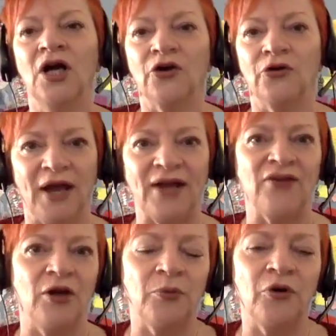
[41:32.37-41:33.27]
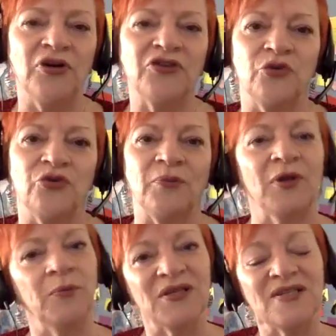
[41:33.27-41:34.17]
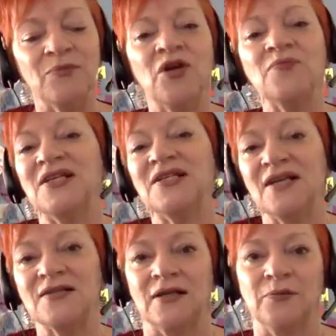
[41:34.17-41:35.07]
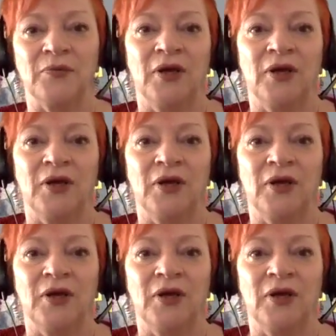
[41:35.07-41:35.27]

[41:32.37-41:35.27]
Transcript: creating a product or something, but sometimes it doesn't,